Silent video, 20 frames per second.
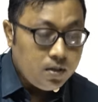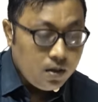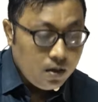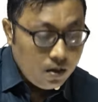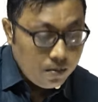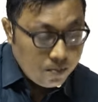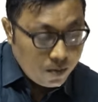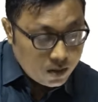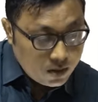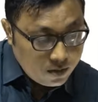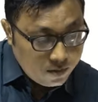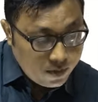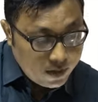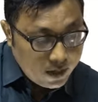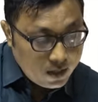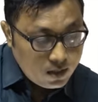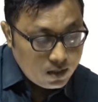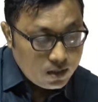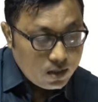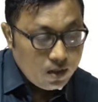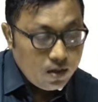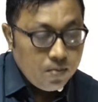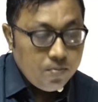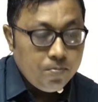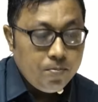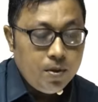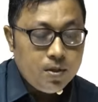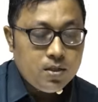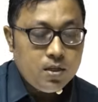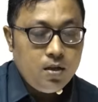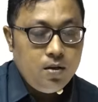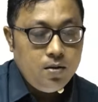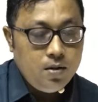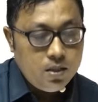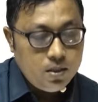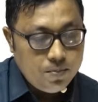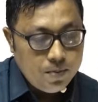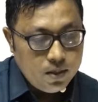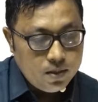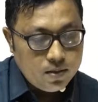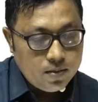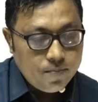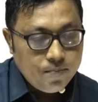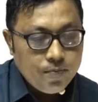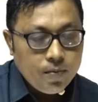perseverance, pressure speech.